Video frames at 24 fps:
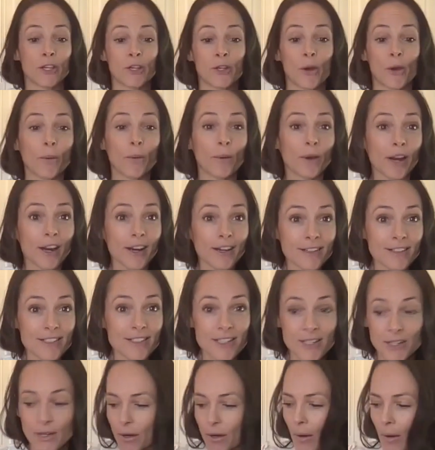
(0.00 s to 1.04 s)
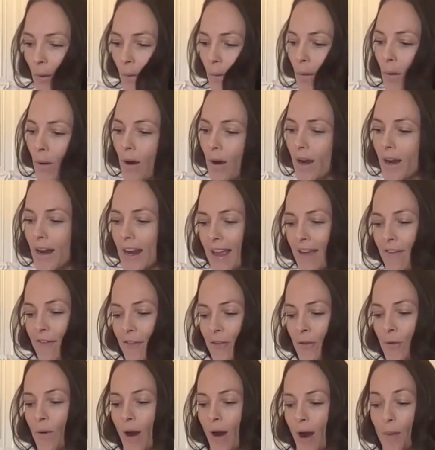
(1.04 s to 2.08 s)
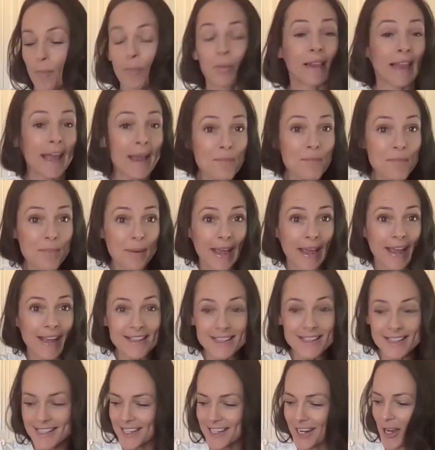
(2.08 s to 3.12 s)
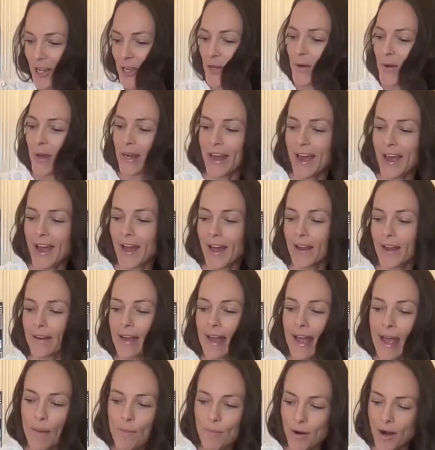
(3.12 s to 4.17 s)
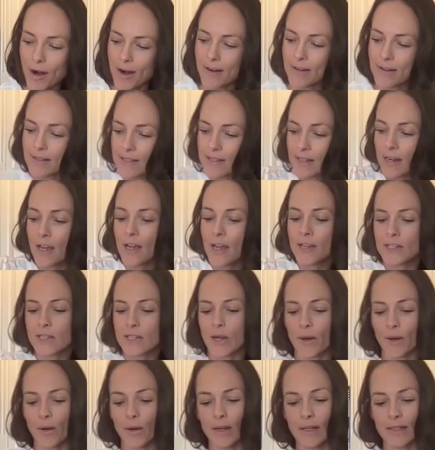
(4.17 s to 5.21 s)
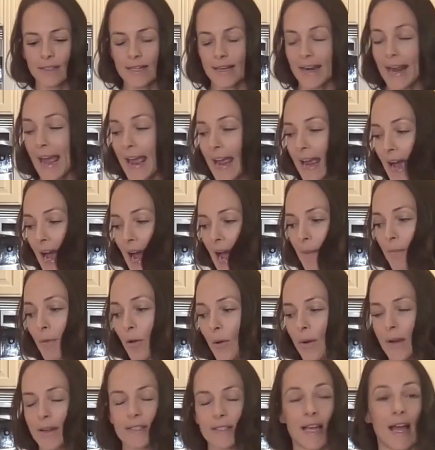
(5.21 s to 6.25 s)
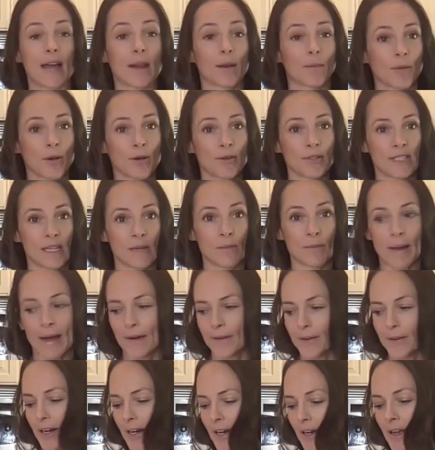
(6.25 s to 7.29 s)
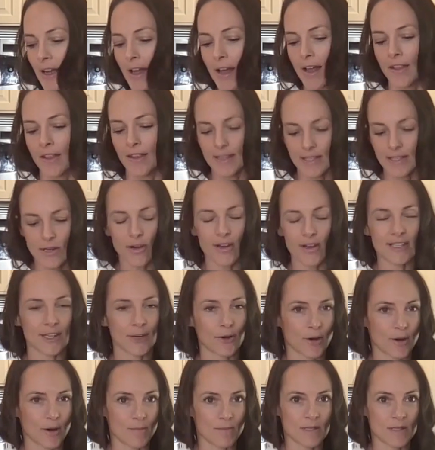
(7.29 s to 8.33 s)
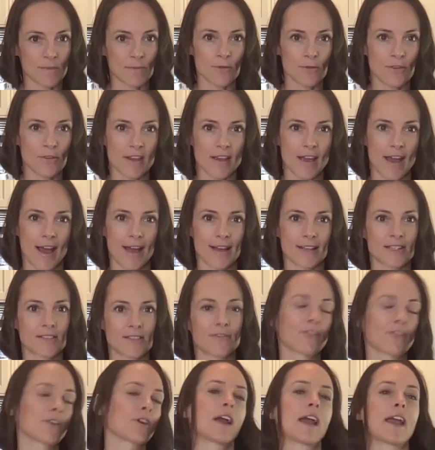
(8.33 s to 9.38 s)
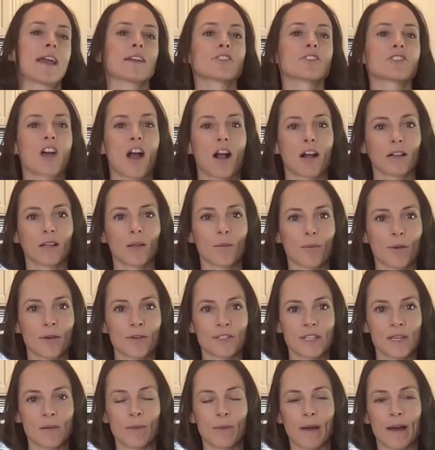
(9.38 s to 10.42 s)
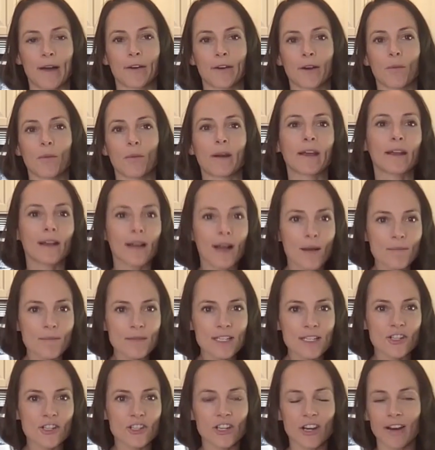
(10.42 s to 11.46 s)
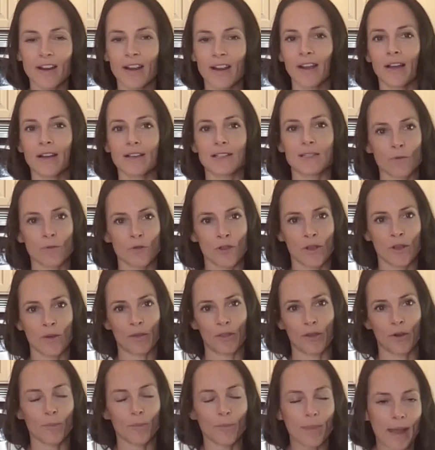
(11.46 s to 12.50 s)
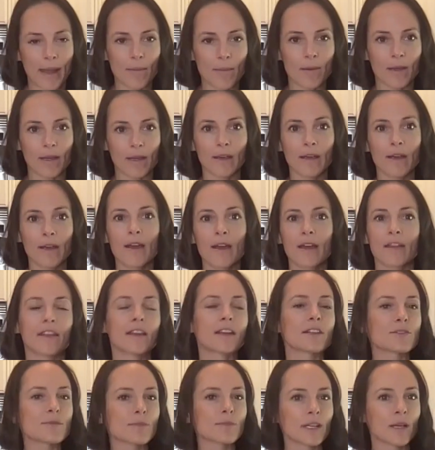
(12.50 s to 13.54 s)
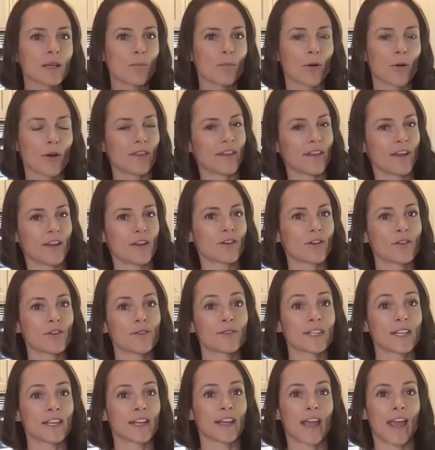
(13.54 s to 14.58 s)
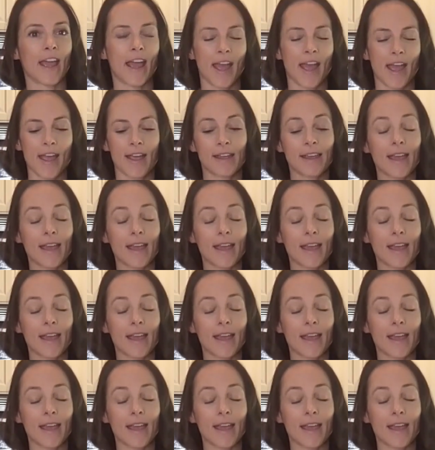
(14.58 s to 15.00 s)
yogurt. Or if you are plant-based, you can add hemp hearts. So today I'm going to add a protein powder. This cookies and cream smoothie asks for a chocolate protein powder. When it comes to sharing a smoothie with your baby, I think it's really important that you're using a